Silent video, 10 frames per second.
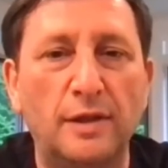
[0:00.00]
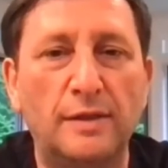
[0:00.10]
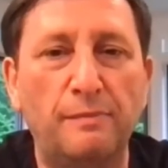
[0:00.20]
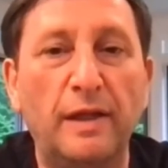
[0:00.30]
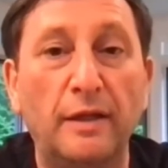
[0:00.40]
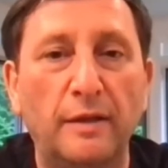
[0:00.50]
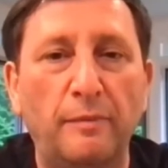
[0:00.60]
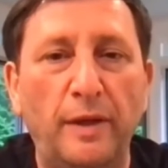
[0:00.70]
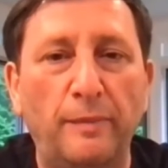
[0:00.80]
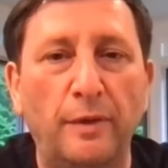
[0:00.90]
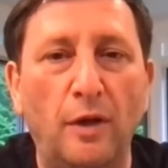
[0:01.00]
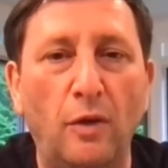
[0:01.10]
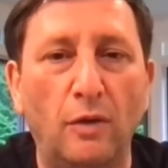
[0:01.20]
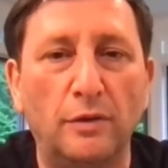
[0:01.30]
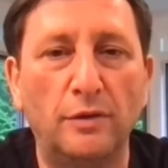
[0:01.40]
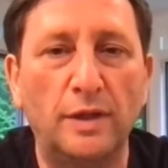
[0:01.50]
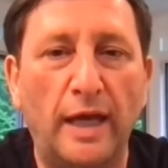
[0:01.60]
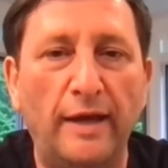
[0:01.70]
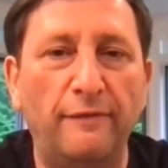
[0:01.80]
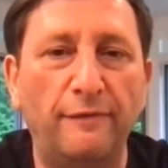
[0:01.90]
do these million people hold?
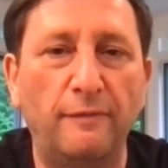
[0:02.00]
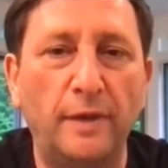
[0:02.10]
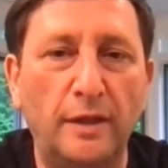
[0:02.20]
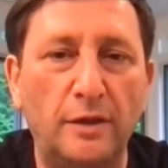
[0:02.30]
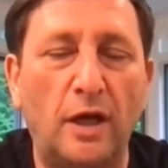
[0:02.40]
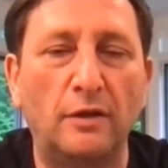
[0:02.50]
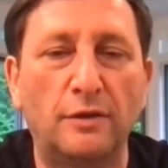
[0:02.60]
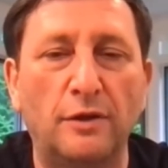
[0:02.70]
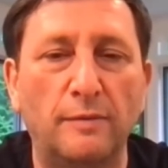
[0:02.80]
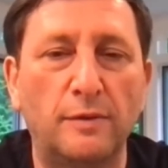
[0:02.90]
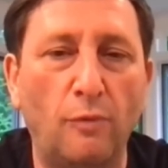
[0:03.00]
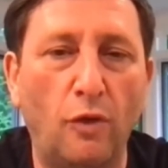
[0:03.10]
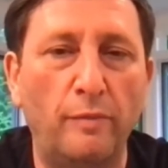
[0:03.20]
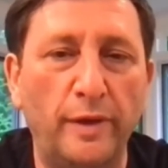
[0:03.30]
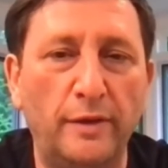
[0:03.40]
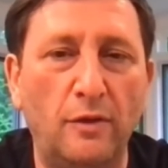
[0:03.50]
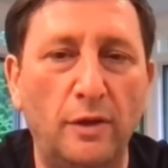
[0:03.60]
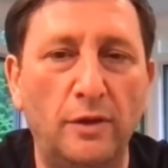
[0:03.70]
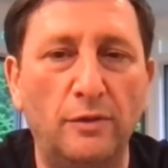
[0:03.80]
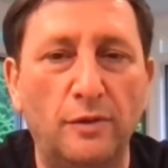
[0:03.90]
Do they have in dollar terms more
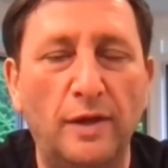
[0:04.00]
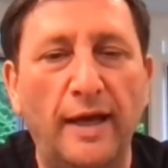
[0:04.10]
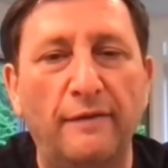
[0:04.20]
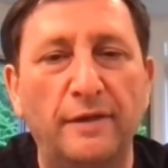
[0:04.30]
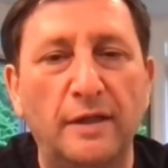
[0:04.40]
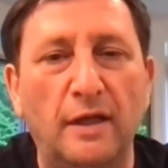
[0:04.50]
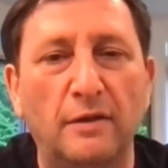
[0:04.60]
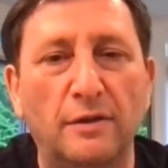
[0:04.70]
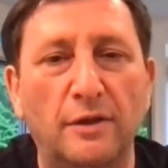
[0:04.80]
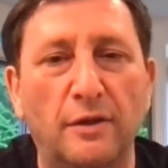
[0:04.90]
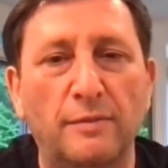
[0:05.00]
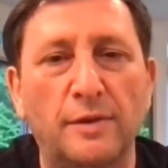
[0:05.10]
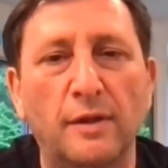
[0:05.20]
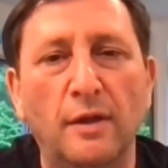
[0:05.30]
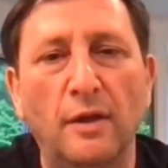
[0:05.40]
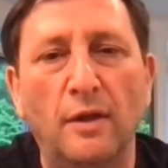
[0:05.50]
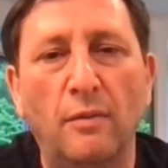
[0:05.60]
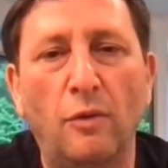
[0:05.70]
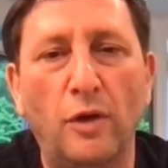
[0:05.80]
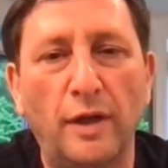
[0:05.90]
Bitcoin, or do they have in dollar terms
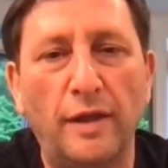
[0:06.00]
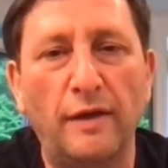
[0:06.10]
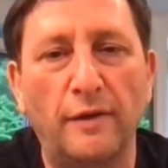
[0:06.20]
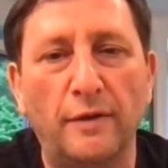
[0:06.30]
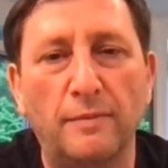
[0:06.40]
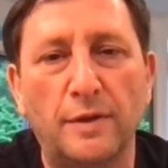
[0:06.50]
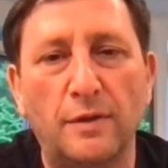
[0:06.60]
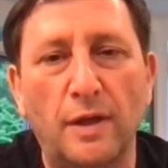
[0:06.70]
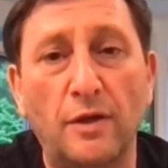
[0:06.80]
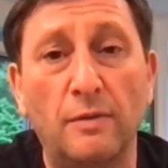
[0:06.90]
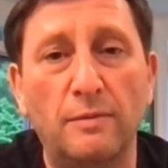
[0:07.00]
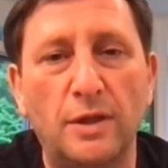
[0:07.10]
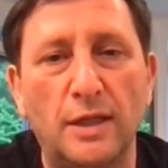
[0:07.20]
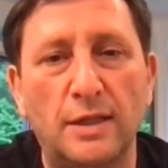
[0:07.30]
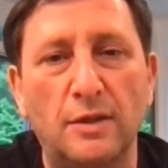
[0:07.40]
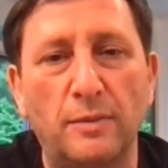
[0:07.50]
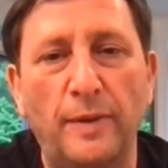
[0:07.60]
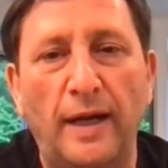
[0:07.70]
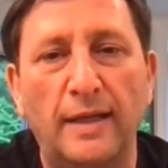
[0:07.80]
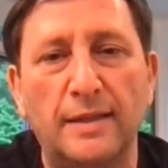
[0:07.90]
more Ethereum? So Ethereum just
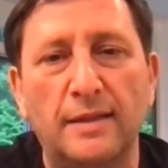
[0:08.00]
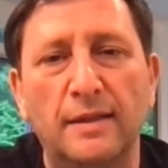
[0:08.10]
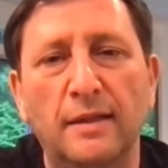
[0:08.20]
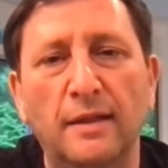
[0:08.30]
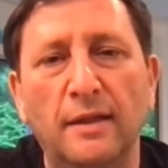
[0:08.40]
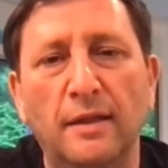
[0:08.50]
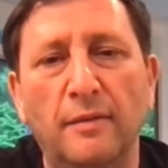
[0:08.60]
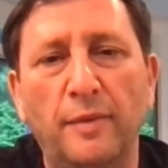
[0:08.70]
surpassed